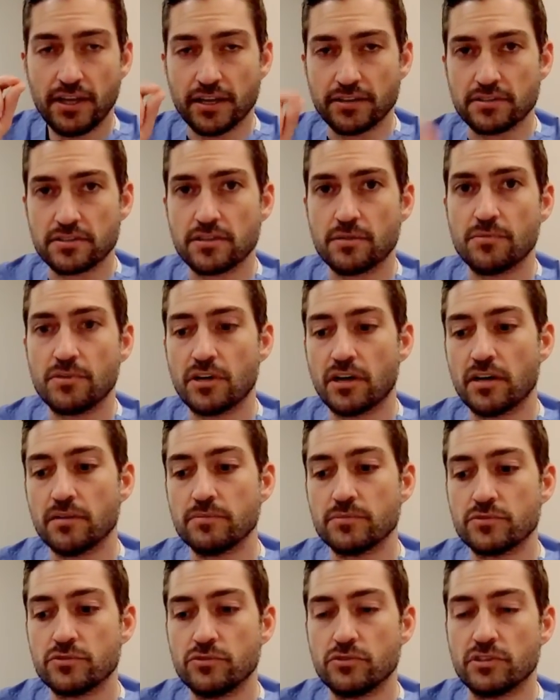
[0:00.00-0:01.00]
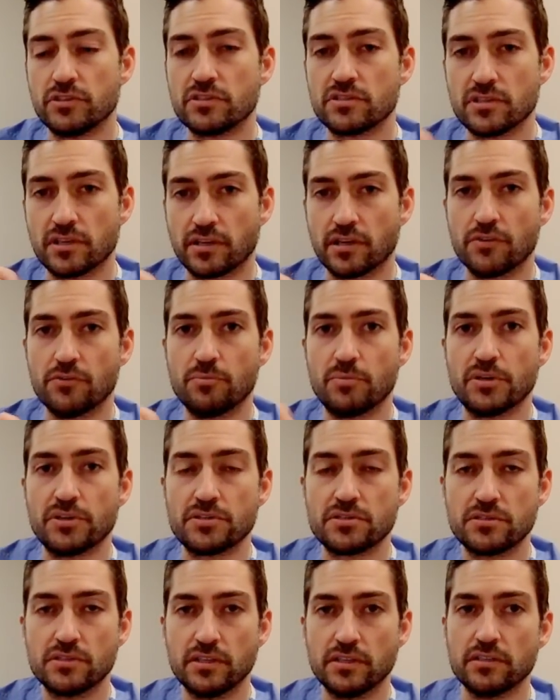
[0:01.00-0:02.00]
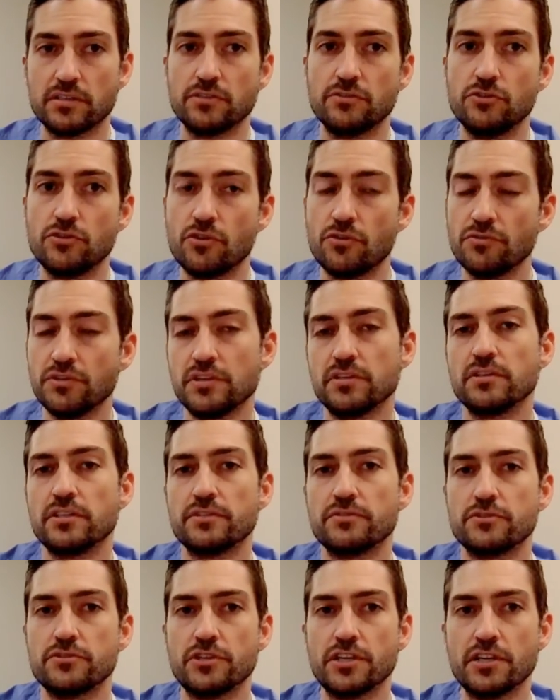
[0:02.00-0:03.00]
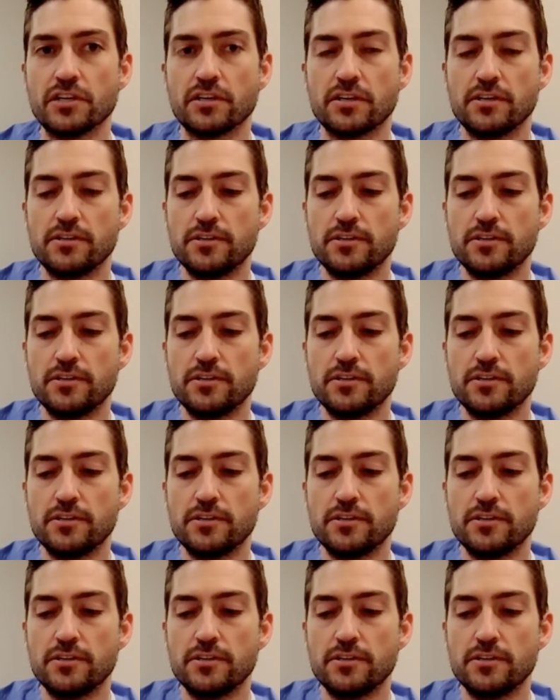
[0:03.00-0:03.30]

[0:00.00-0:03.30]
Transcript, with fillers: and sometimes you can suck out the pus and you don't need to leave a drain.